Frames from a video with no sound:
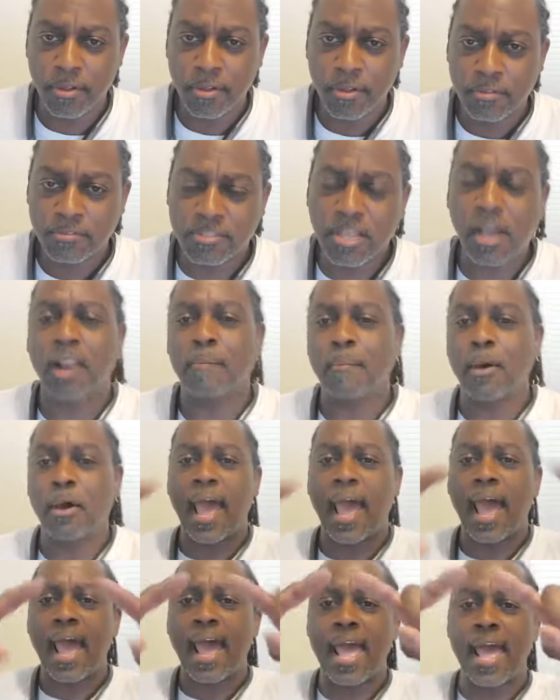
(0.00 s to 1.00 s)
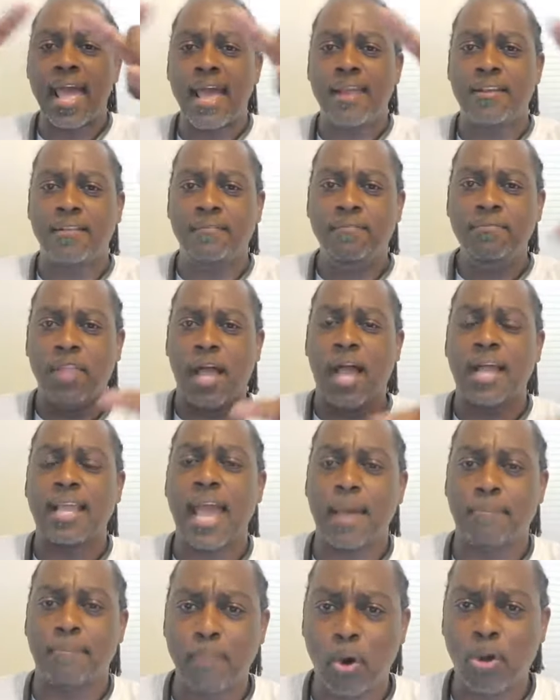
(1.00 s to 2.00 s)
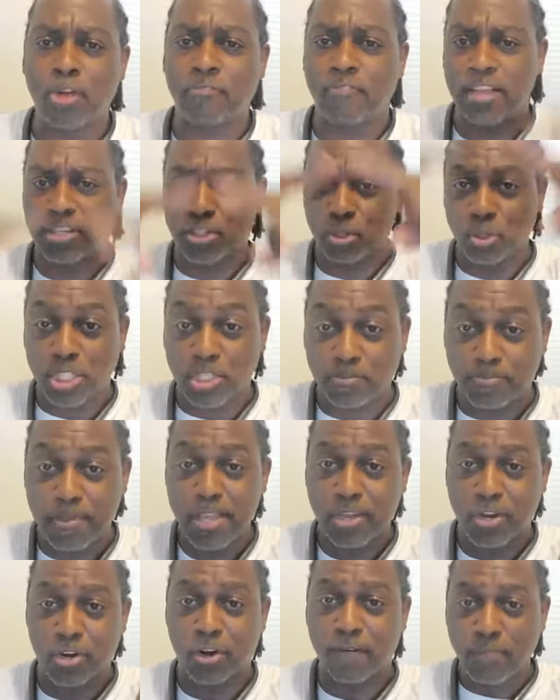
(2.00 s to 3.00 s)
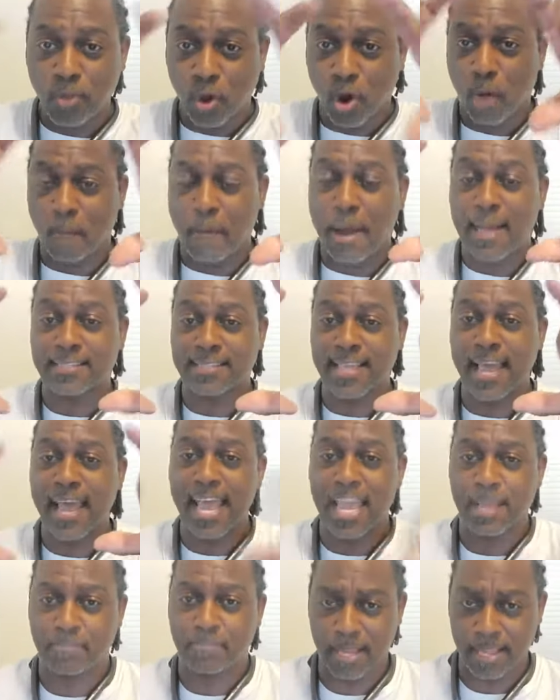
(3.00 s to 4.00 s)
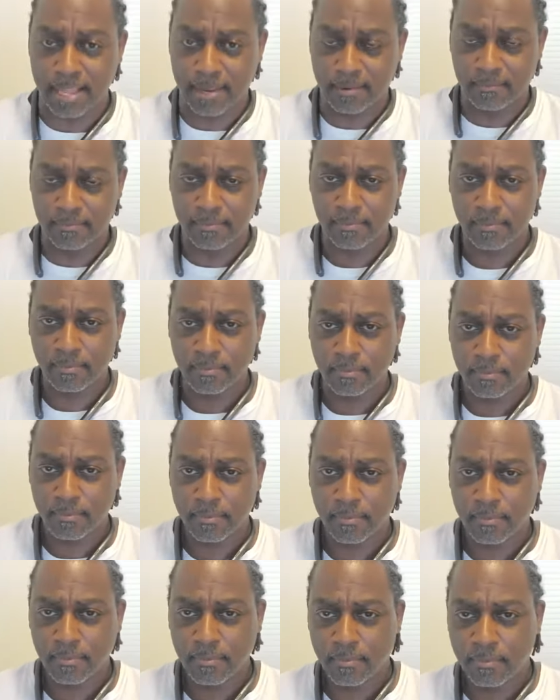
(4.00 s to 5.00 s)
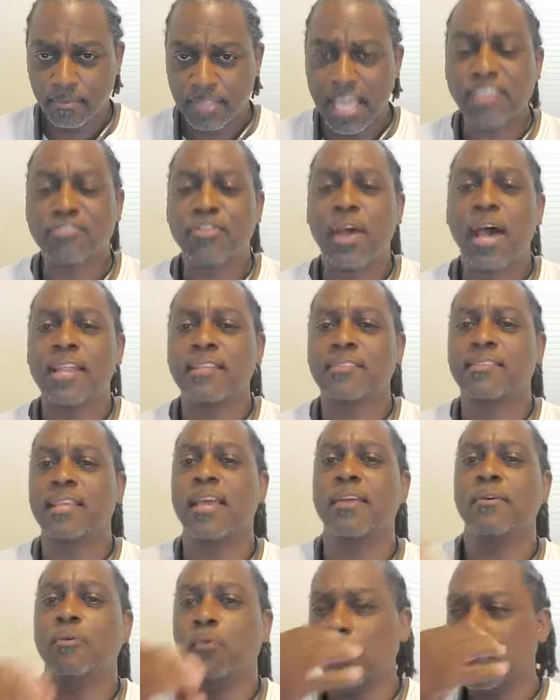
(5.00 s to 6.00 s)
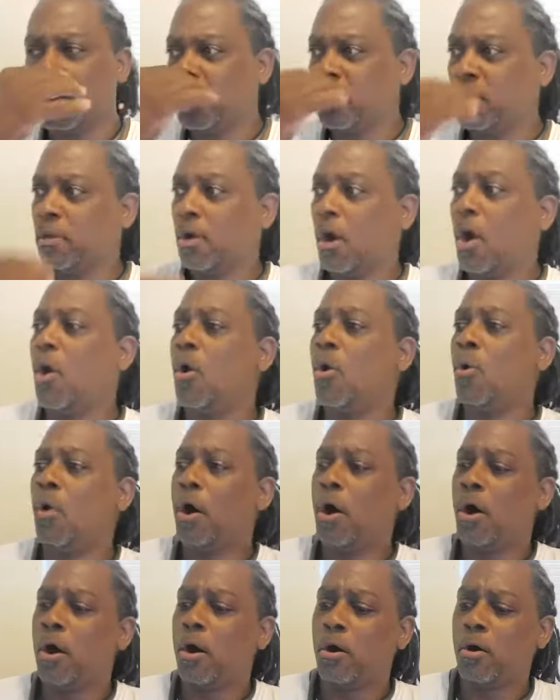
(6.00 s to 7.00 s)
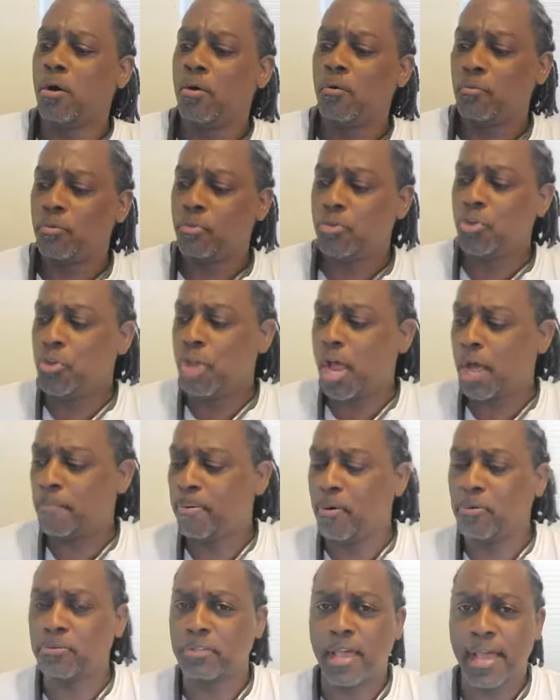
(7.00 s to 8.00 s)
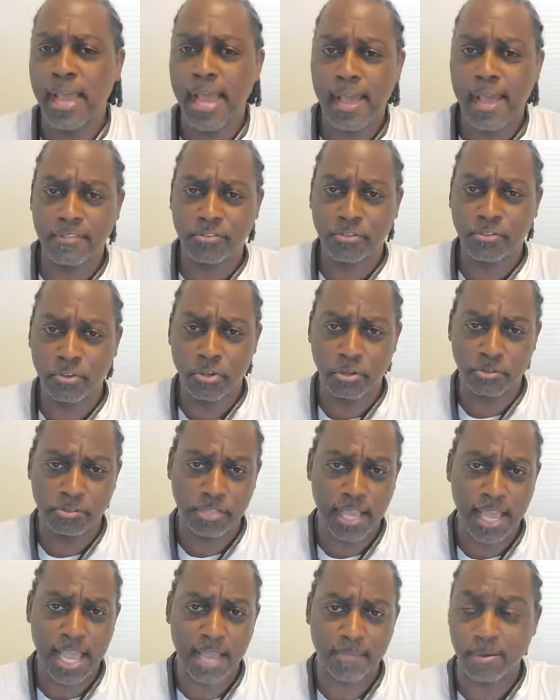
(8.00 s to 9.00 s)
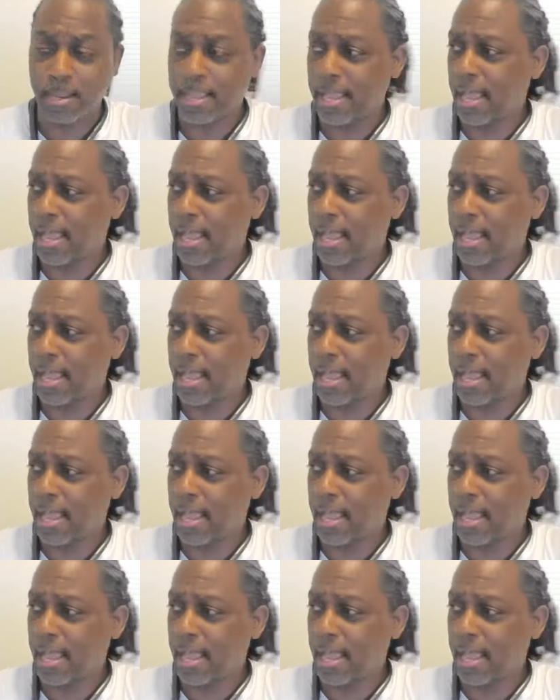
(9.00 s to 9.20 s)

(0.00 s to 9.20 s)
Tell them all I got motivational speaker on my tag plate. They try to say, You're not supposed to have this on your tag plate.